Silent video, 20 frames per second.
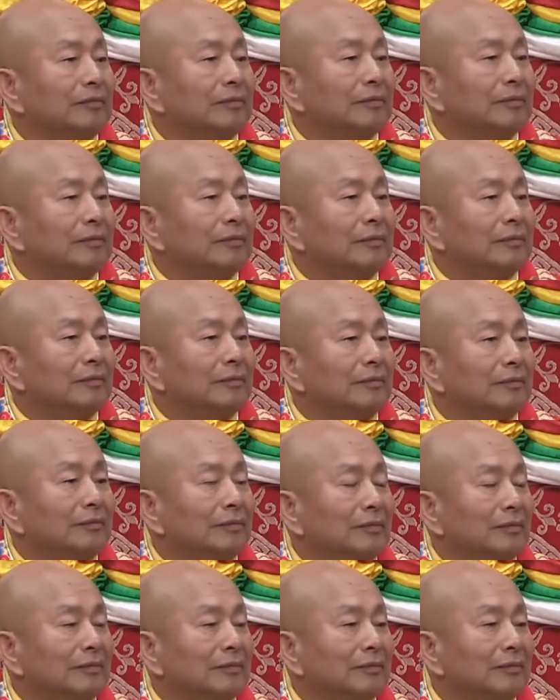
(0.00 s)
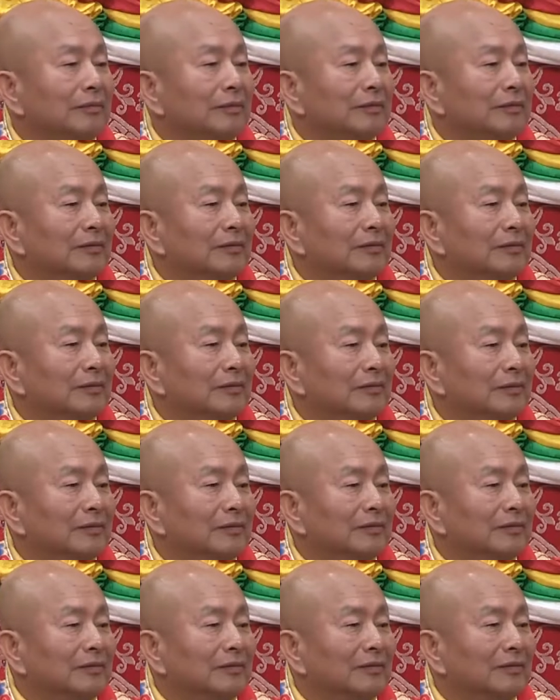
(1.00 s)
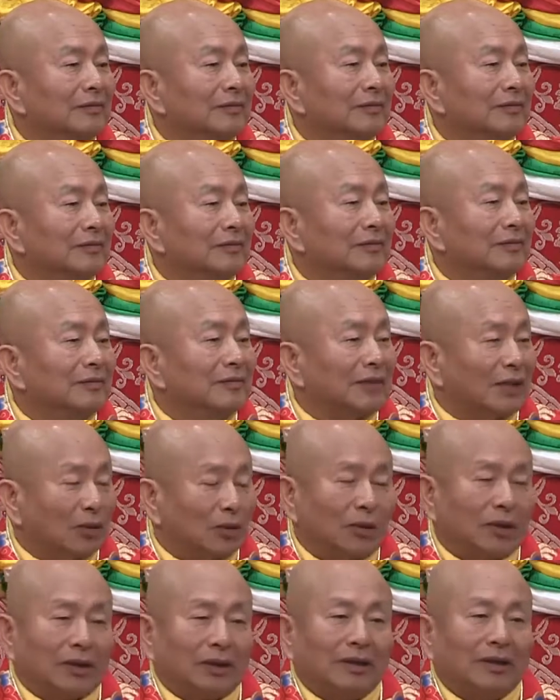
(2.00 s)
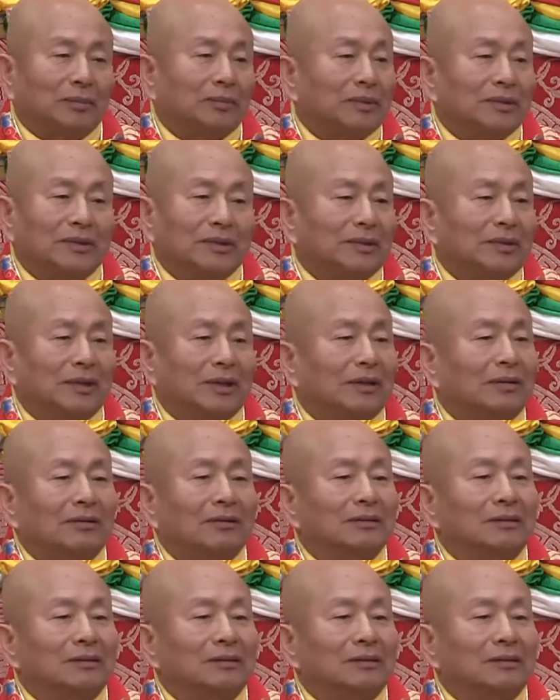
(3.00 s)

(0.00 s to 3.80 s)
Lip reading: A person has to have this kind of wisdom.